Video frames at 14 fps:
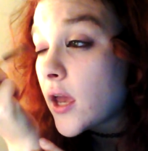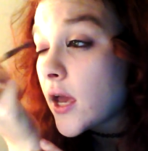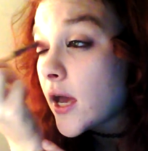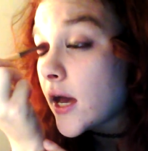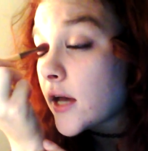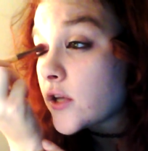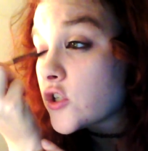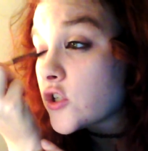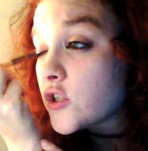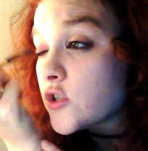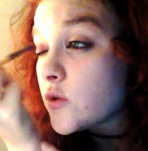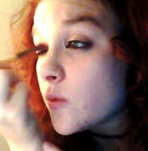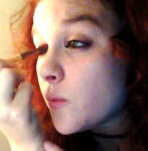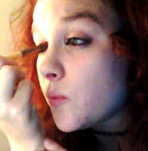and just
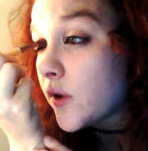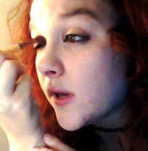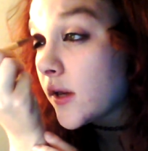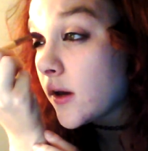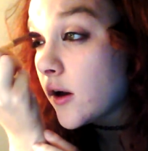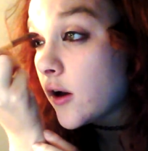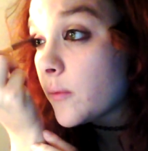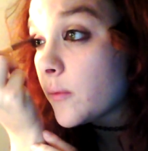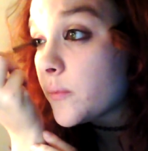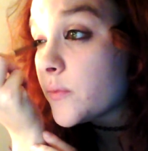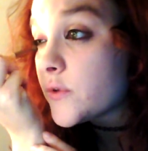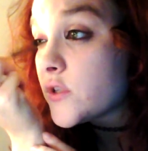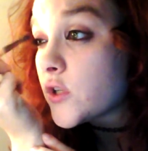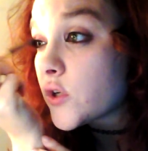bring it up
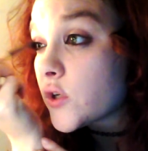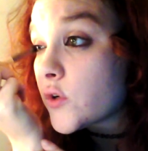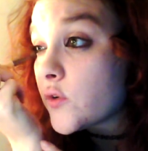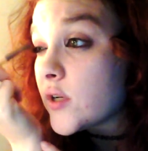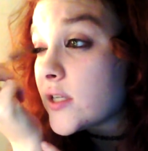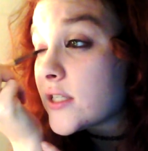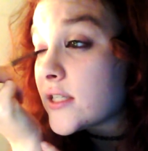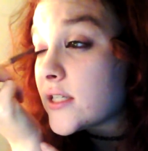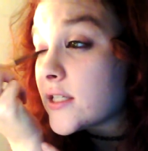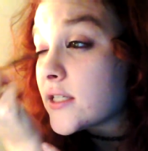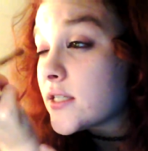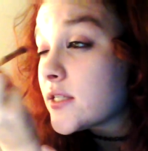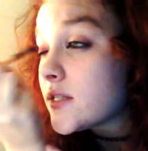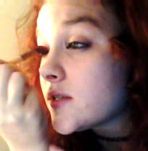to the
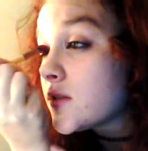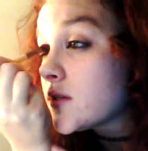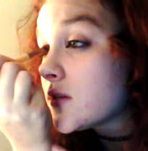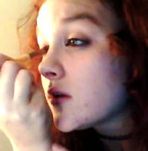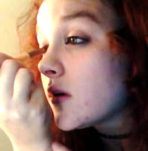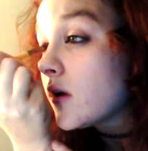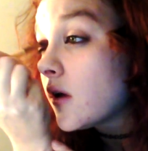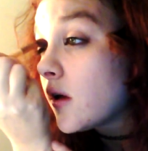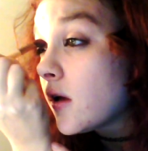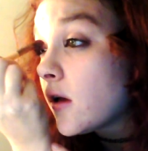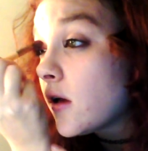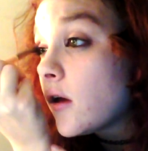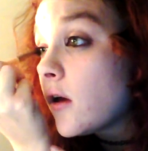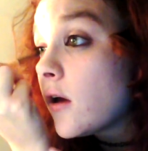creases
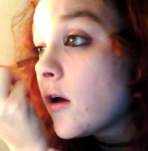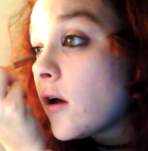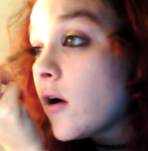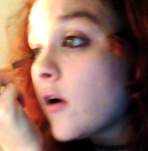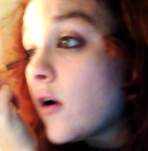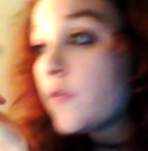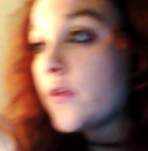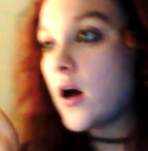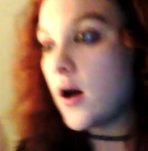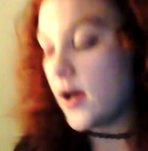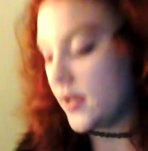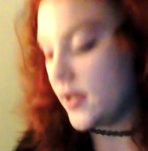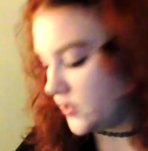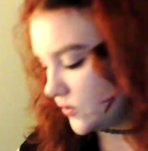of the eye.
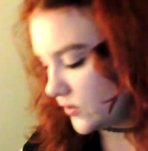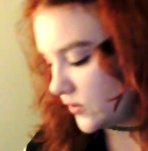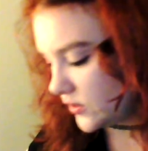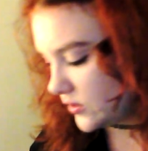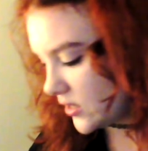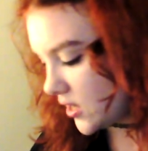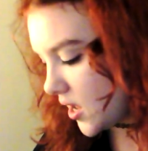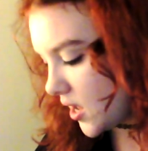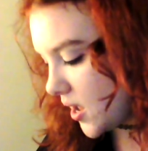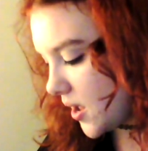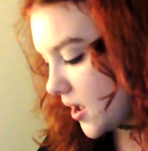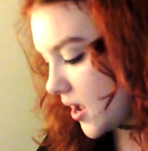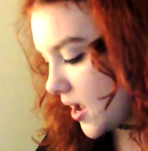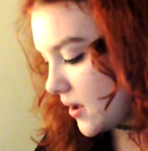So
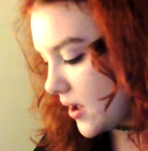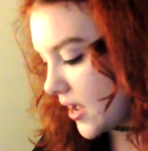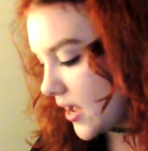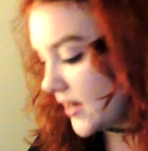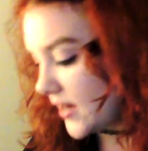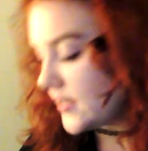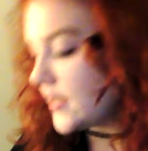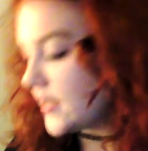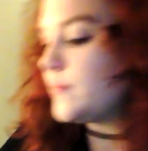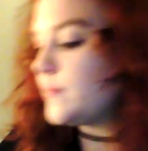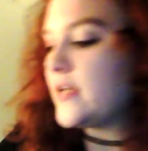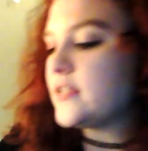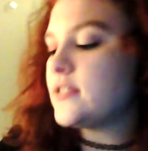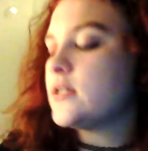it's
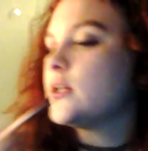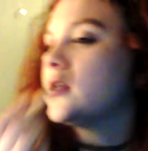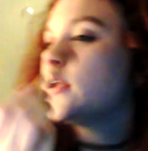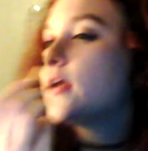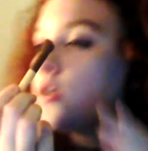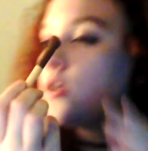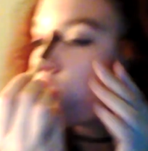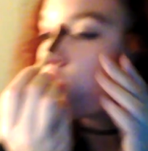basically like you're just